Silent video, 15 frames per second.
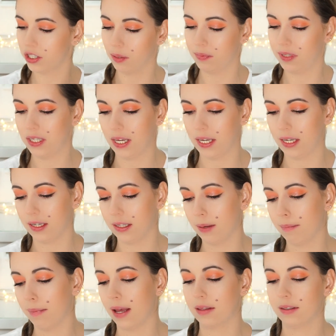I'm taking the
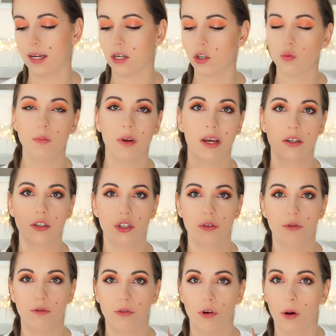Matte Touch blush
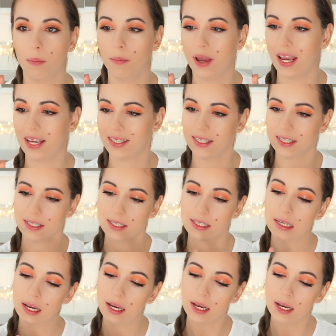from Essence,